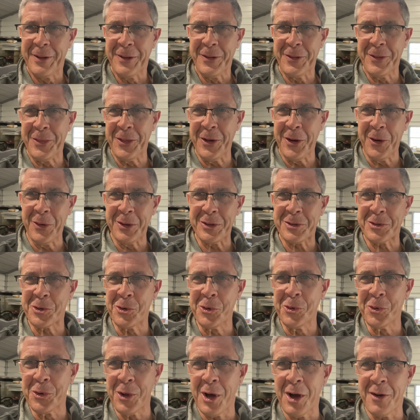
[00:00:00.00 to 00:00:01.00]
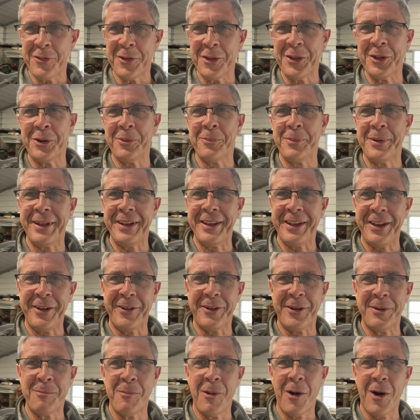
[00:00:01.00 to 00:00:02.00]
though it's cooled off a little bit
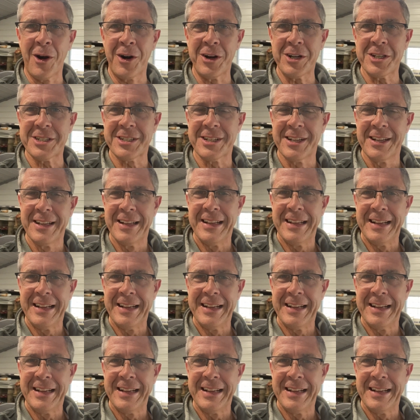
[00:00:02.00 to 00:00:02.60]
here in March,